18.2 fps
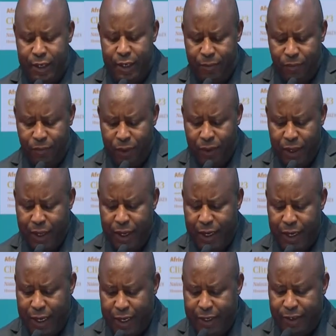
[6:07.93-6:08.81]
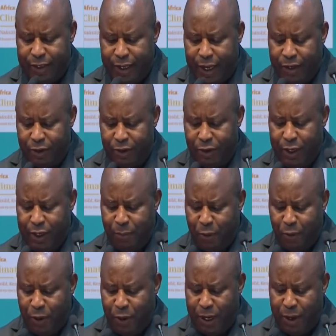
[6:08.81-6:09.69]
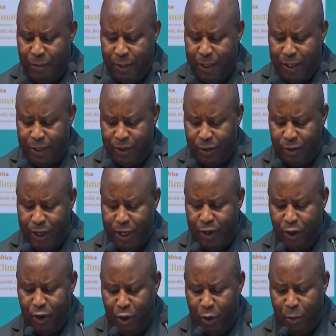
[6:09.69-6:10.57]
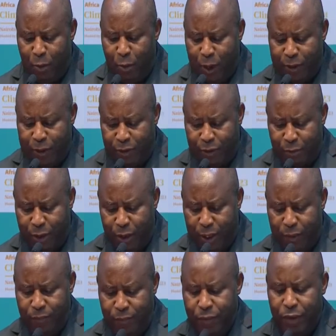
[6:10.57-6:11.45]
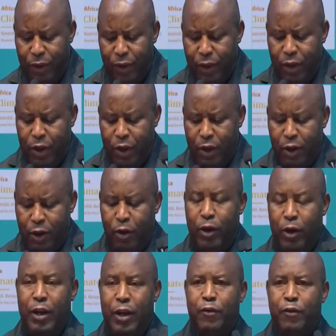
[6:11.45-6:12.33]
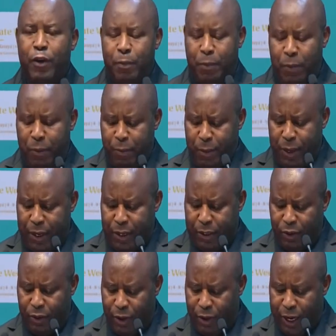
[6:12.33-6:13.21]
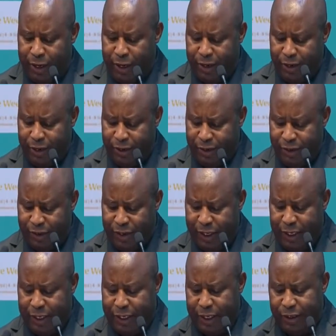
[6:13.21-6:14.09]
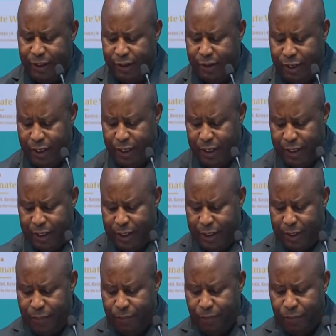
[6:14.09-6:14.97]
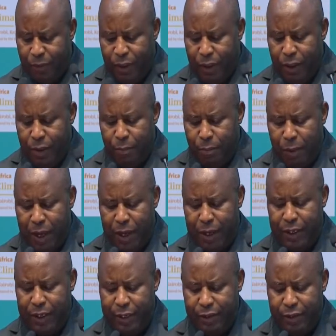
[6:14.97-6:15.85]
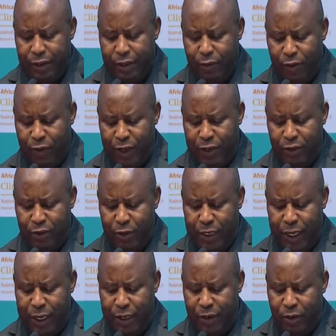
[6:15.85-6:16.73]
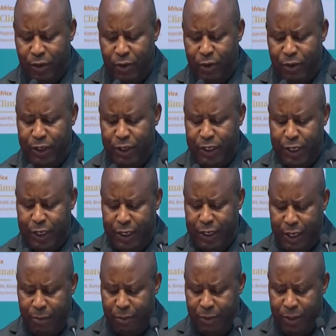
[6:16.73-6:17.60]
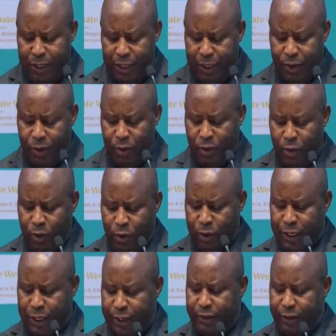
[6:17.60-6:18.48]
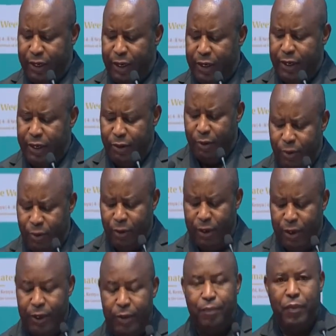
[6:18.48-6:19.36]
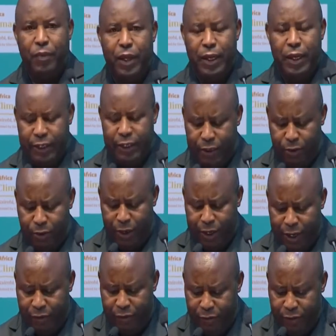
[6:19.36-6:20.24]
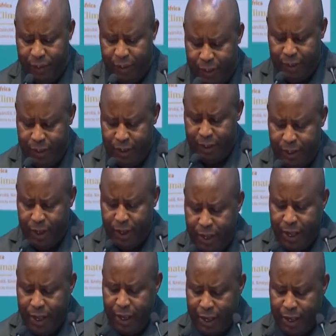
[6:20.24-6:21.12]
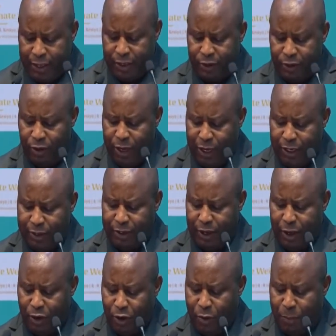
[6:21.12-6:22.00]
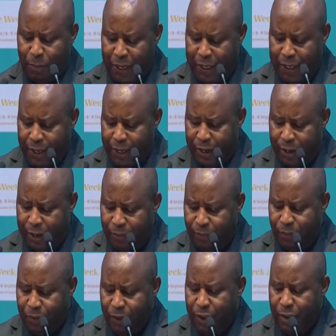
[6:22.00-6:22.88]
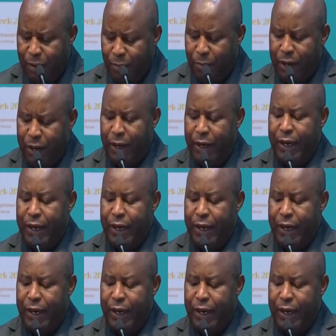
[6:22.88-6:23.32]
cells, and the removal and the processing of waste, and through technological innovation that are adapted to the agricultural and